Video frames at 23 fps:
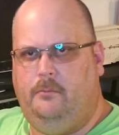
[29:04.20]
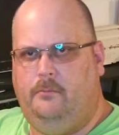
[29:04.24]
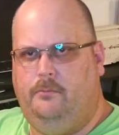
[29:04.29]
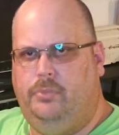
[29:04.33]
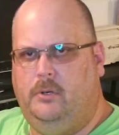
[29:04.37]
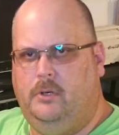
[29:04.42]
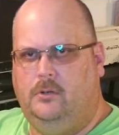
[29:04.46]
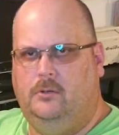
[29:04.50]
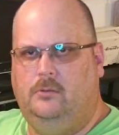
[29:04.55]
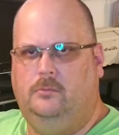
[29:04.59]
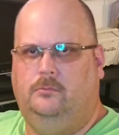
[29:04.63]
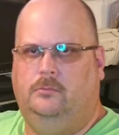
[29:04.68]

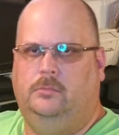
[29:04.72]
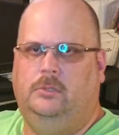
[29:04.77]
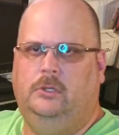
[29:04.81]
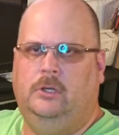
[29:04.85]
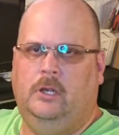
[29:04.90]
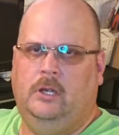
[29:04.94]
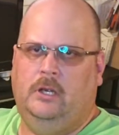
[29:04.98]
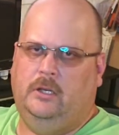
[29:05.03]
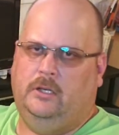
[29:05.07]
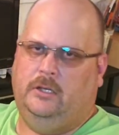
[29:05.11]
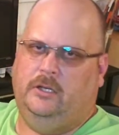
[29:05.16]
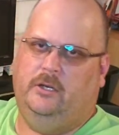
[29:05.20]
boom.
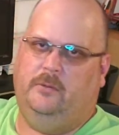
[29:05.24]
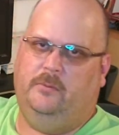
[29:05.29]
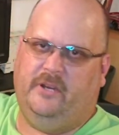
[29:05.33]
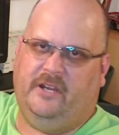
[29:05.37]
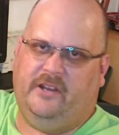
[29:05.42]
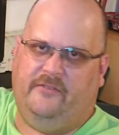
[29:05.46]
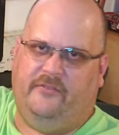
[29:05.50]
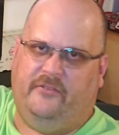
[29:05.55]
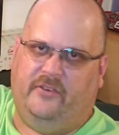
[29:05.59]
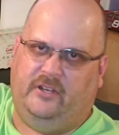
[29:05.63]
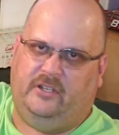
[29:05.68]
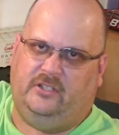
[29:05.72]
Nobody
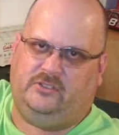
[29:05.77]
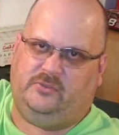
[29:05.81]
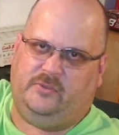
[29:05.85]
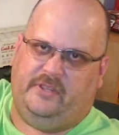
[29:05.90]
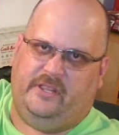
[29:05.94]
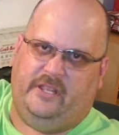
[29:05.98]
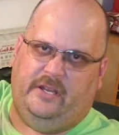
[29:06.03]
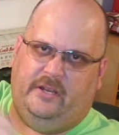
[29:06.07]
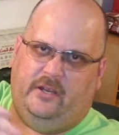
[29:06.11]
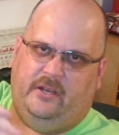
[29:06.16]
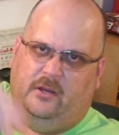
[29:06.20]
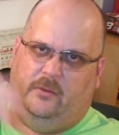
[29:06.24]
fiddles with
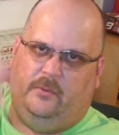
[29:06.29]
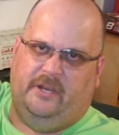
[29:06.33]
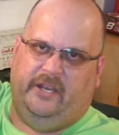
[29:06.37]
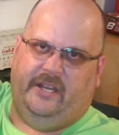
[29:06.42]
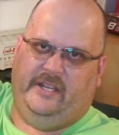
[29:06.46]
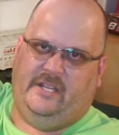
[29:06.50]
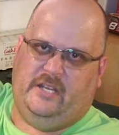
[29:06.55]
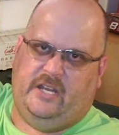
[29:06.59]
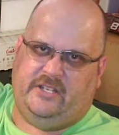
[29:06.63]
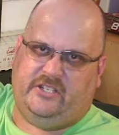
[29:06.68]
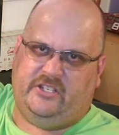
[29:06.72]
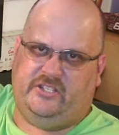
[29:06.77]
it, nobody
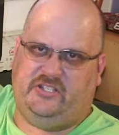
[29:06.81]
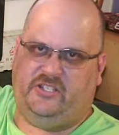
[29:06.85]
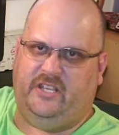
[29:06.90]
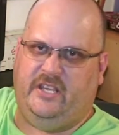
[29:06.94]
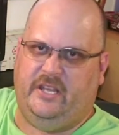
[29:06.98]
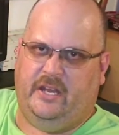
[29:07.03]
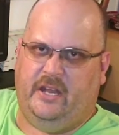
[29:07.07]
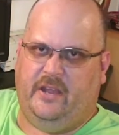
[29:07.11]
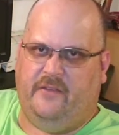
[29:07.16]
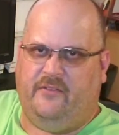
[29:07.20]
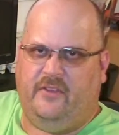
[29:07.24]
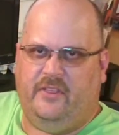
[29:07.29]
touches it,
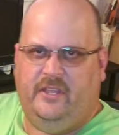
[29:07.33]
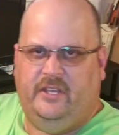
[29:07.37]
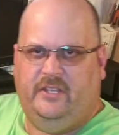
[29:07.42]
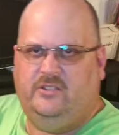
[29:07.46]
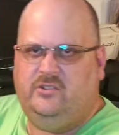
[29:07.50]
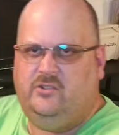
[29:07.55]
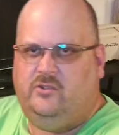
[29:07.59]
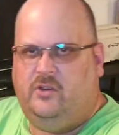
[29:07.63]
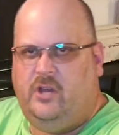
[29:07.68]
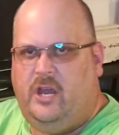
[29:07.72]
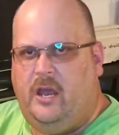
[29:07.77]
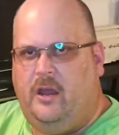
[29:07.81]
everything's
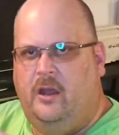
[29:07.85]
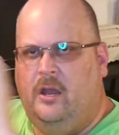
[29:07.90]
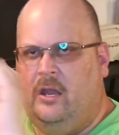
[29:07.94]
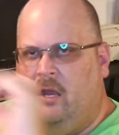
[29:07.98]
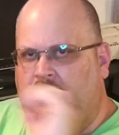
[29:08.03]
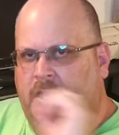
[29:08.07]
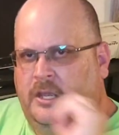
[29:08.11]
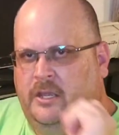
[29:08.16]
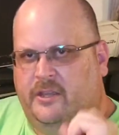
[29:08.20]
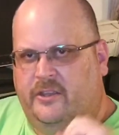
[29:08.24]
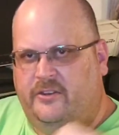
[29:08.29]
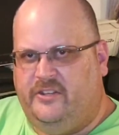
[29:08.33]
great.
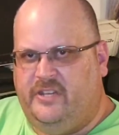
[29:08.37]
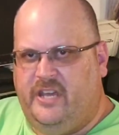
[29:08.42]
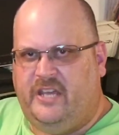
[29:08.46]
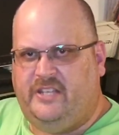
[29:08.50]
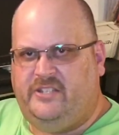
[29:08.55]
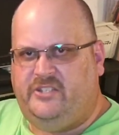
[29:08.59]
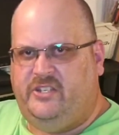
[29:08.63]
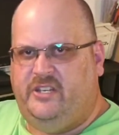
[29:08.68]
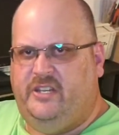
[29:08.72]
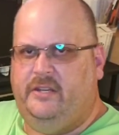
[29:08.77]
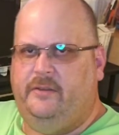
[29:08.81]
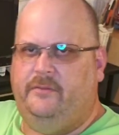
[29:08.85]
You test
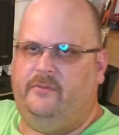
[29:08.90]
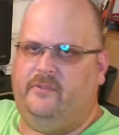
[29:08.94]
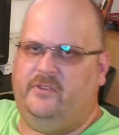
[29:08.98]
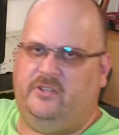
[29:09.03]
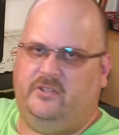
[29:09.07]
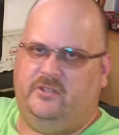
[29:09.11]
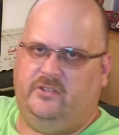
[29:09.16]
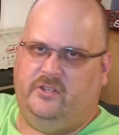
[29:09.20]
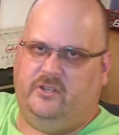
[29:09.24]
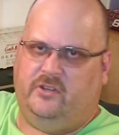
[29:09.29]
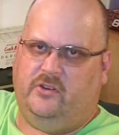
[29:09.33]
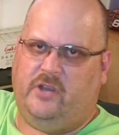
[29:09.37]
it,
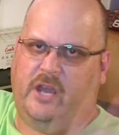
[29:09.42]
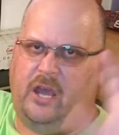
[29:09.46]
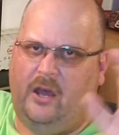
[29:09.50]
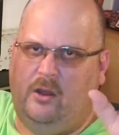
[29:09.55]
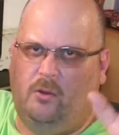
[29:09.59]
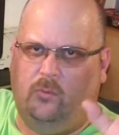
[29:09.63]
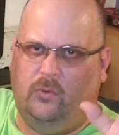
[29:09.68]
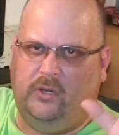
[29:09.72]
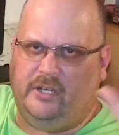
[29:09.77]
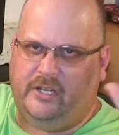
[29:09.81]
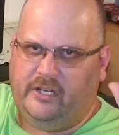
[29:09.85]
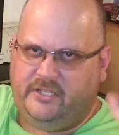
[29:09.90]
the ground
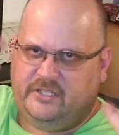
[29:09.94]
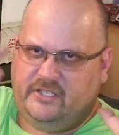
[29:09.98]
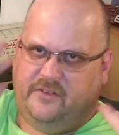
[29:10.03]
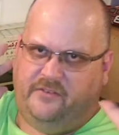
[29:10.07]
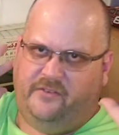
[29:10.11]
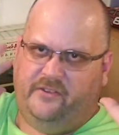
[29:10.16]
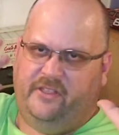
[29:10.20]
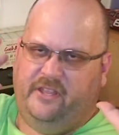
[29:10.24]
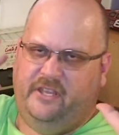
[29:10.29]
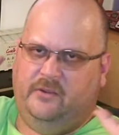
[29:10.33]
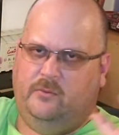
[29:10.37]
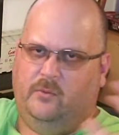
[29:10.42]
works,
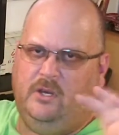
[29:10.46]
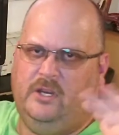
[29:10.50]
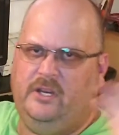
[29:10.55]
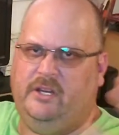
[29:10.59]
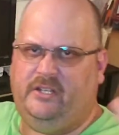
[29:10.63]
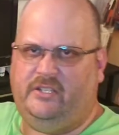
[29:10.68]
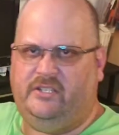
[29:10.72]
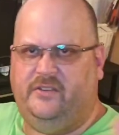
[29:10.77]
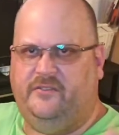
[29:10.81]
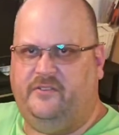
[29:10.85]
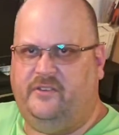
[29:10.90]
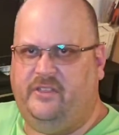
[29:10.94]
everything works,
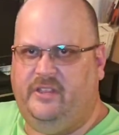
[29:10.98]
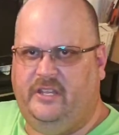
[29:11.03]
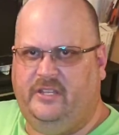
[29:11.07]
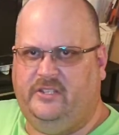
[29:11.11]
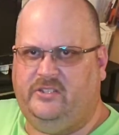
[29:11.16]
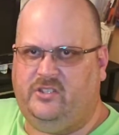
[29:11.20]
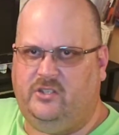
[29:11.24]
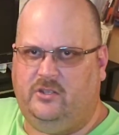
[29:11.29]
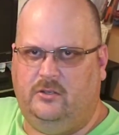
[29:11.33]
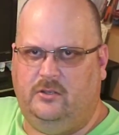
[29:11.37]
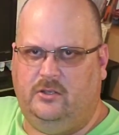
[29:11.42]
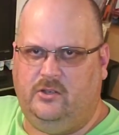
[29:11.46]
everything's
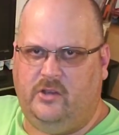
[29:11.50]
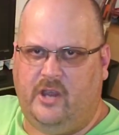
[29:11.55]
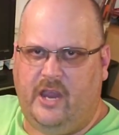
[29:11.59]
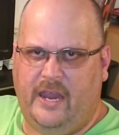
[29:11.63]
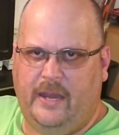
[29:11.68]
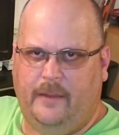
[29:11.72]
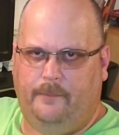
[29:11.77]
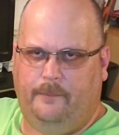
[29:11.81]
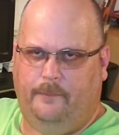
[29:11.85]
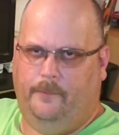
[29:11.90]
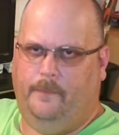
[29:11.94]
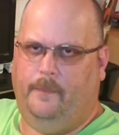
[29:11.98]
great.
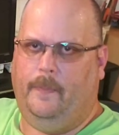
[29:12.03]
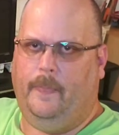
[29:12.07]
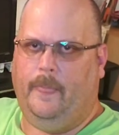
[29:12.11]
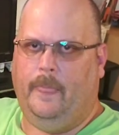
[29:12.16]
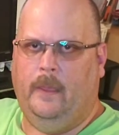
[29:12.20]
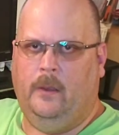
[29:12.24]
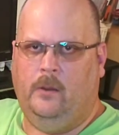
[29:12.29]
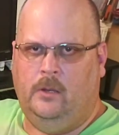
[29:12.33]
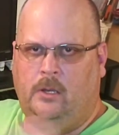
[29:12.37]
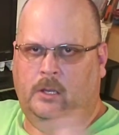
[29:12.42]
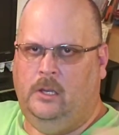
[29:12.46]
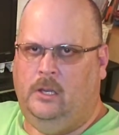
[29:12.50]

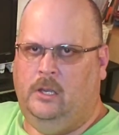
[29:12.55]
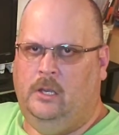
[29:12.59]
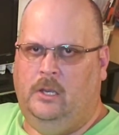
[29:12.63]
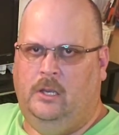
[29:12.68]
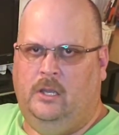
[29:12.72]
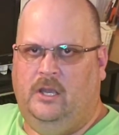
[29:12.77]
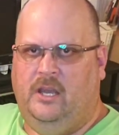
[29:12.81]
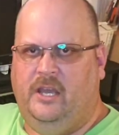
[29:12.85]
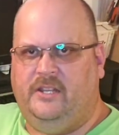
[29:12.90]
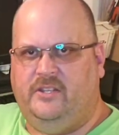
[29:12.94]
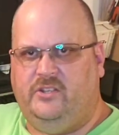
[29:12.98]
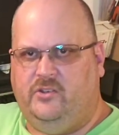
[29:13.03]

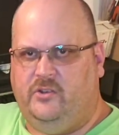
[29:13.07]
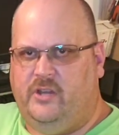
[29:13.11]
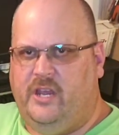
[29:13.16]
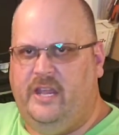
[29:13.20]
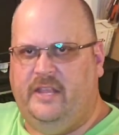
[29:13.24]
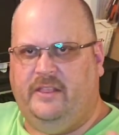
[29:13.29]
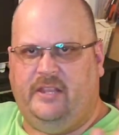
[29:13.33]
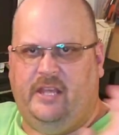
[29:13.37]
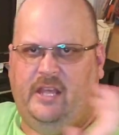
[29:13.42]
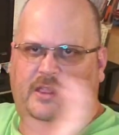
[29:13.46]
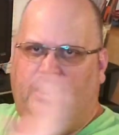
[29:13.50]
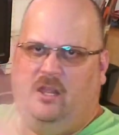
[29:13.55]
That's great,
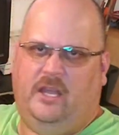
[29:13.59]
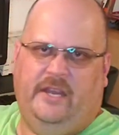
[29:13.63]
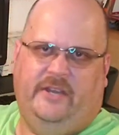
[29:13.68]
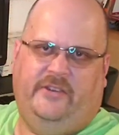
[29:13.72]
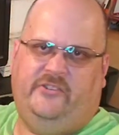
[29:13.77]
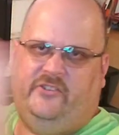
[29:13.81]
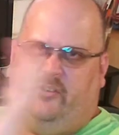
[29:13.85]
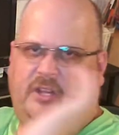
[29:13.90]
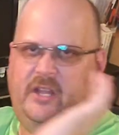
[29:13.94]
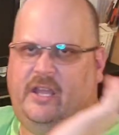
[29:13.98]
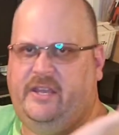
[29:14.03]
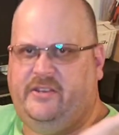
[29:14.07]
that line should
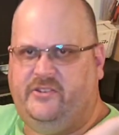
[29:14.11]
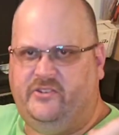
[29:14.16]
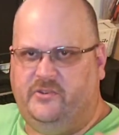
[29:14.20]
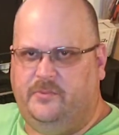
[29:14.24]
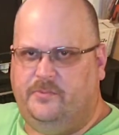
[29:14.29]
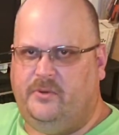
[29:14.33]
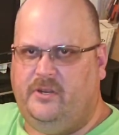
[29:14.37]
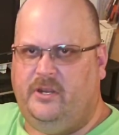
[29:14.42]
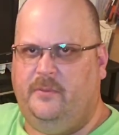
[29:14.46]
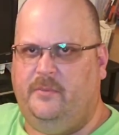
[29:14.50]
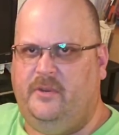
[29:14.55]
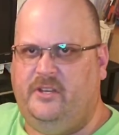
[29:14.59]
last you
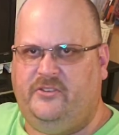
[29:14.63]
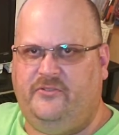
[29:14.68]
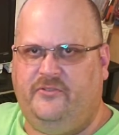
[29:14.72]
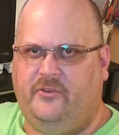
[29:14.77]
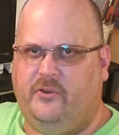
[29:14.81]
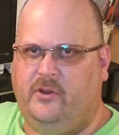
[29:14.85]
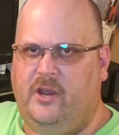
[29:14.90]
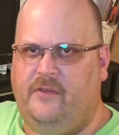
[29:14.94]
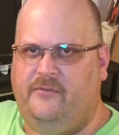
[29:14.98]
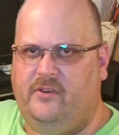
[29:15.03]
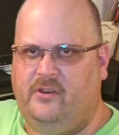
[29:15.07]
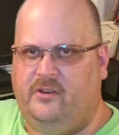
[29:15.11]
pretty much
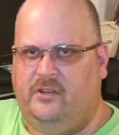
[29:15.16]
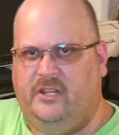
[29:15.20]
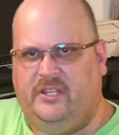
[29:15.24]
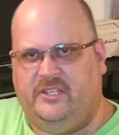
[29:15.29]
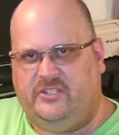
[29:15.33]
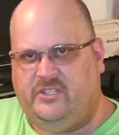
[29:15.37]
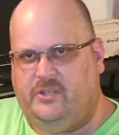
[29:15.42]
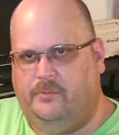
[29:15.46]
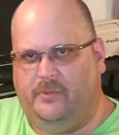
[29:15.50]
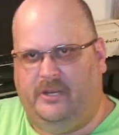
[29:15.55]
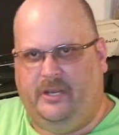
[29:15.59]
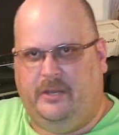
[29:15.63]
forever unless
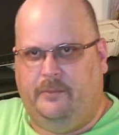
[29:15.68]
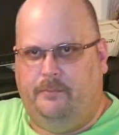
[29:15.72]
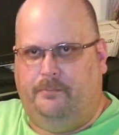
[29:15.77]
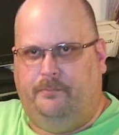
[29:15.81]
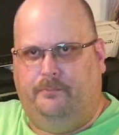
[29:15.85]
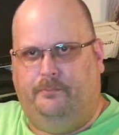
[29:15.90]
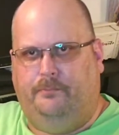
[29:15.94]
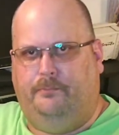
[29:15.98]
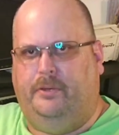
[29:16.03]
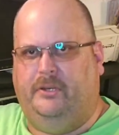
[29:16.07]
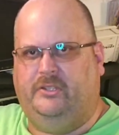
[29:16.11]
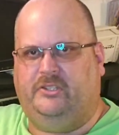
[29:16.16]
somebody
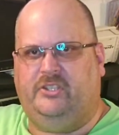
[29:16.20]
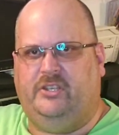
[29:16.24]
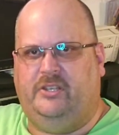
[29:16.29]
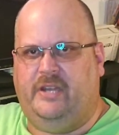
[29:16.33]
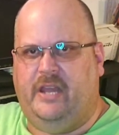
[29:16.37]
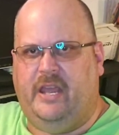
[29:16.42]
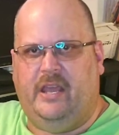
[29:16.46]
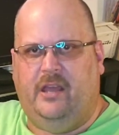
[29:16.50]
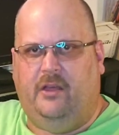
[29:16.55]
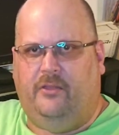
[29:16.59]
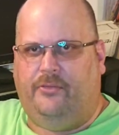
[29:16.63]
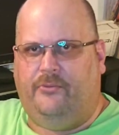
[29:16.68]
puts a
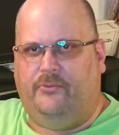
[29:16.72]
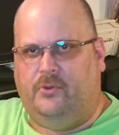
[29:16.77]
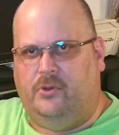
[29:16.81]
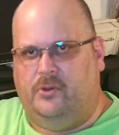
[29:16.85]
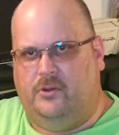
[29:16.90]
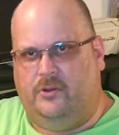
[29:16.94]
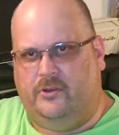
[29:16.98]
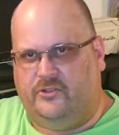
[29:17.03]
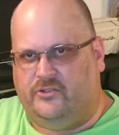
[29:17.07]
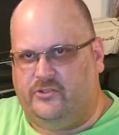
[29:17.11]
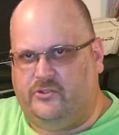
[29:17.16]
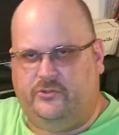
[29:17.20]
nail through it
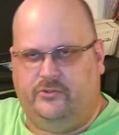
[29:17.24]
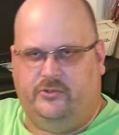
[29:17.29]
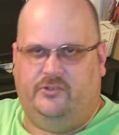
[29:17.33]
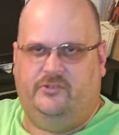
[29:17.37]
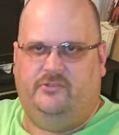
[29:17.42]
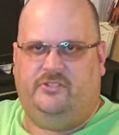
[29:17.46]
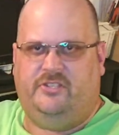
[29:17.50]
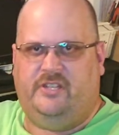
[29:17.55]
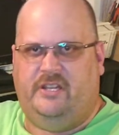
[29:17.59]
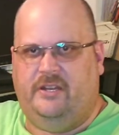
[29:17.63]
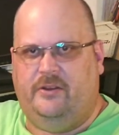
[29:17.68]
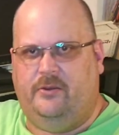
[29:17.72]
or screws
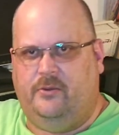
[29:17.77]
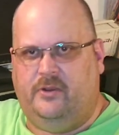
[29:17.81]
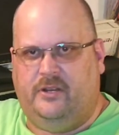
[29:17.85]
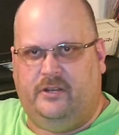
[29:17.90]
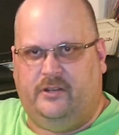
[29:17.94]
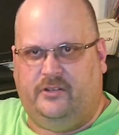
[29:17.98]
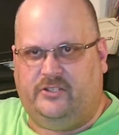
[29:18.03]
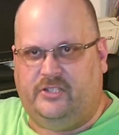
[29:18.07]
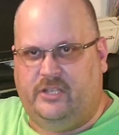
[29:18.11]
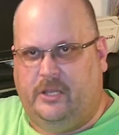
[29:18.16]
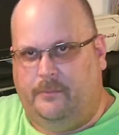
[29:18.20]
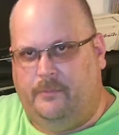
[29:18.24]
into it or
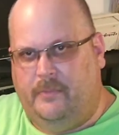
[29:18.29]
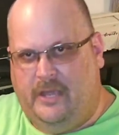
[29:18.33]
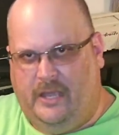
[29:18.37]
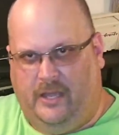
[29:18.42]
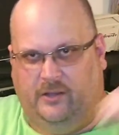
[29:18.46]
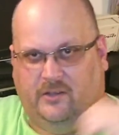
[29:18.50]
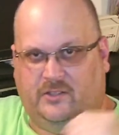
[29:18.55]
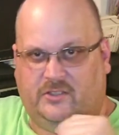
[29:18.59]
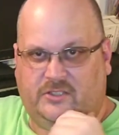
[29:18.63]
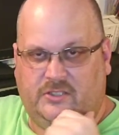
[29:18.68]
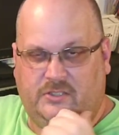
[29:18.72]
something else.